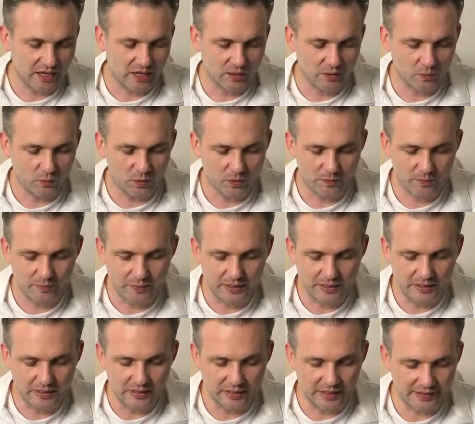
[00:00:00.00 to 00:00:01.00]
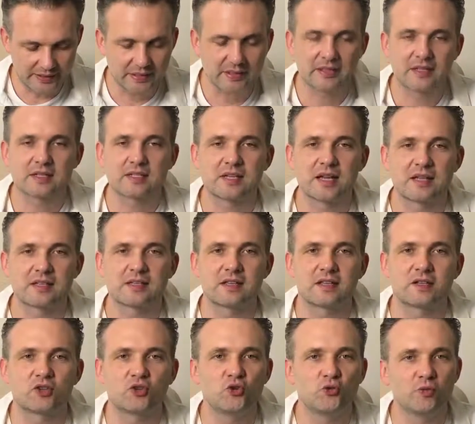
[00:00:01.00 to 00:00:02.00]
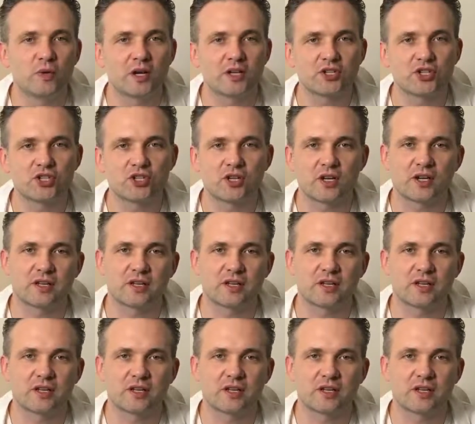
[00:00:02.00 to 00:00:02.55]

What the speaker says: I would be liking this headset too much.